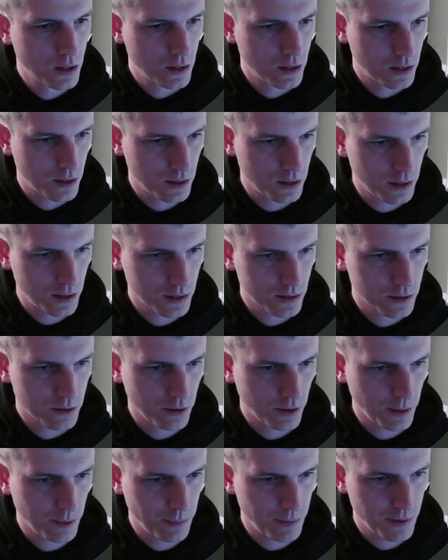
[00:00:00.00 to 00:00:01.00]
and let's
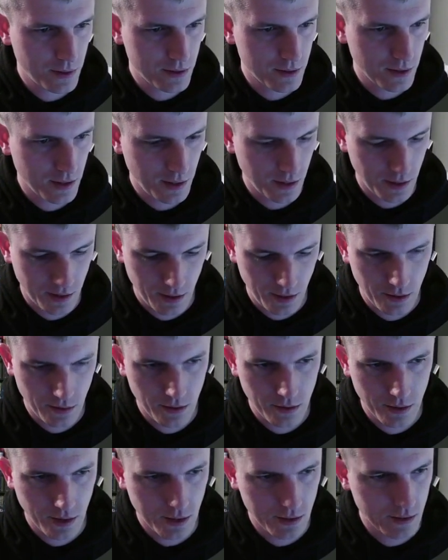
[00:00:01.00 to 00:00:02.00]
grab this out of here.
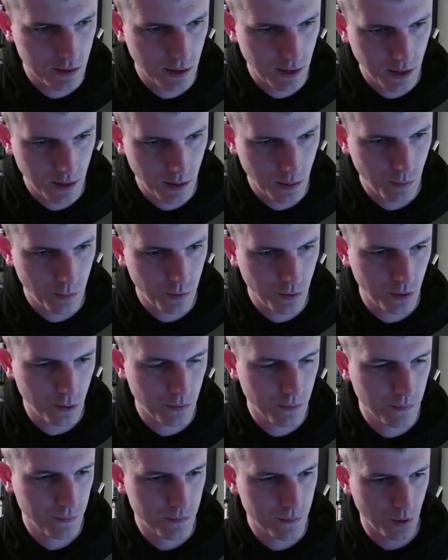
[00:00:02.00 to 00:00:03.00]
That's not helpful.
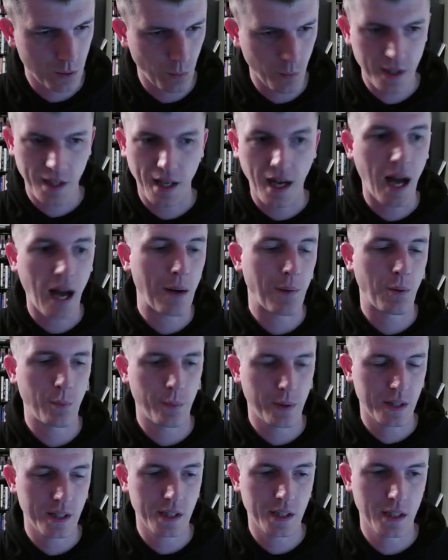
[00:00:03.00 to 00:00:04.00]
So we got what we
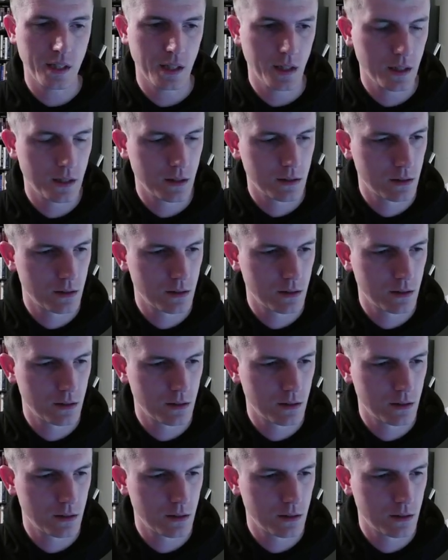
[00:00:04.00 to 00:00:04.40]
needed.